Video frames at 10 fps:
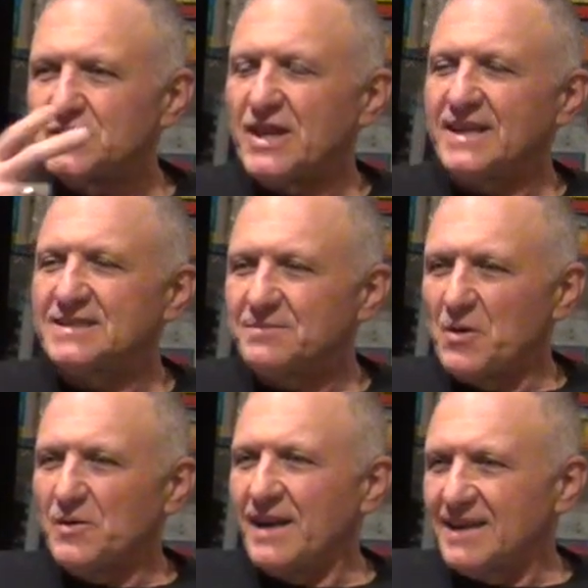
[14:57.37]
chain
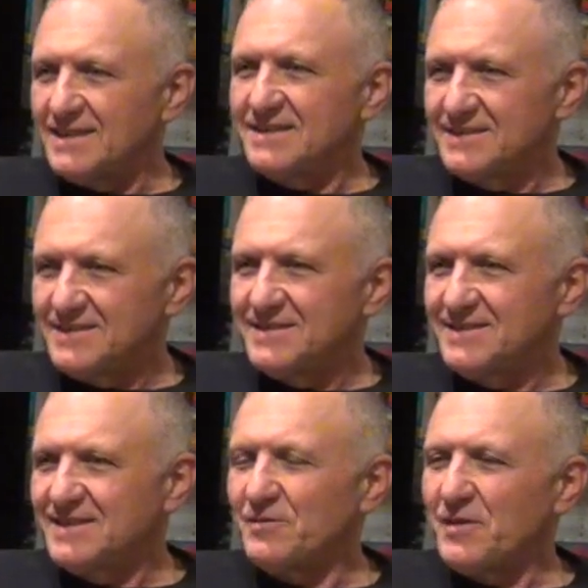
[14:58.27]
smoking and
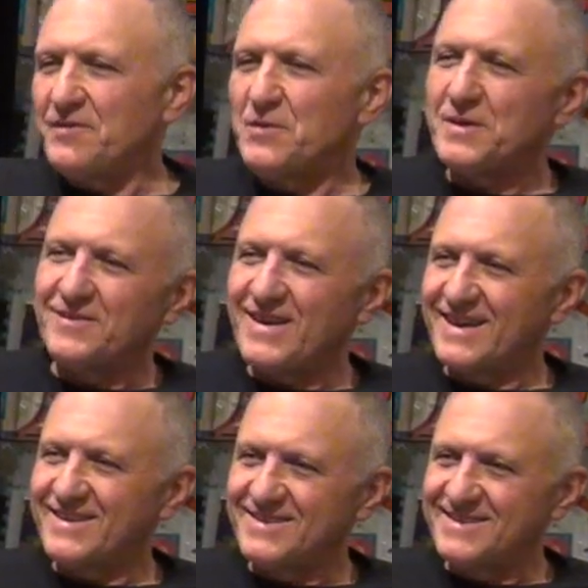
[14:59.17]
reviewing
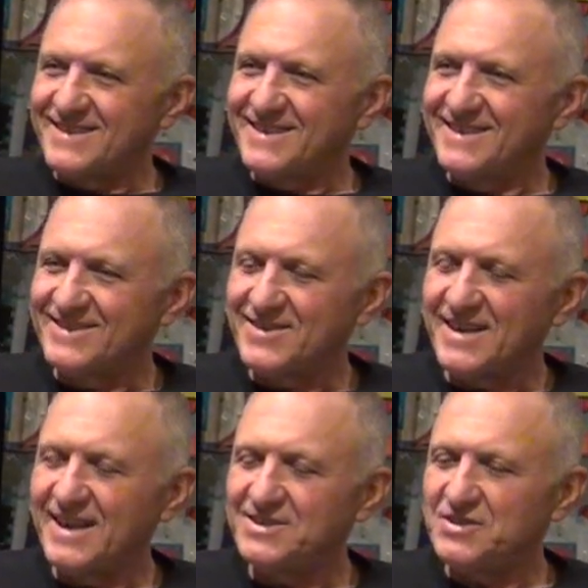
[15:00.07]
records and
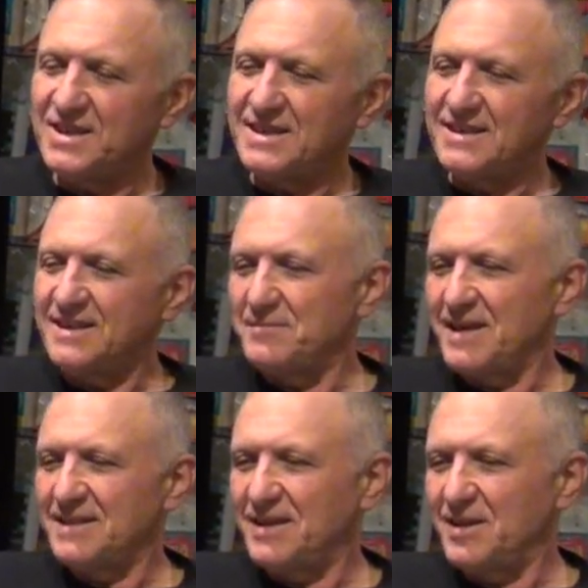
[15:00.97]
drinking gin in
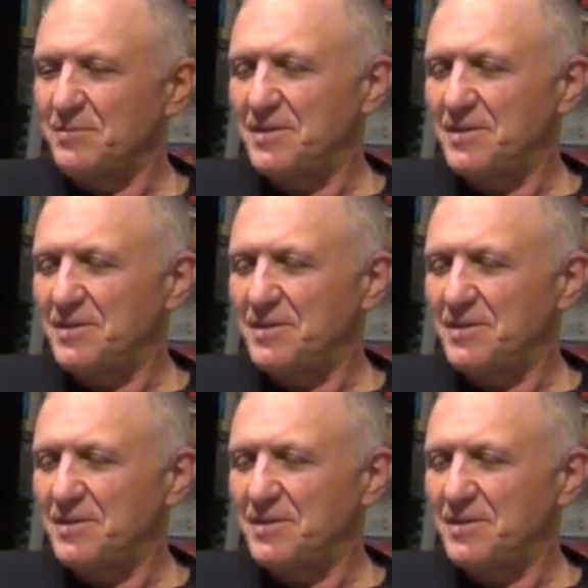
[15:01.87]
my little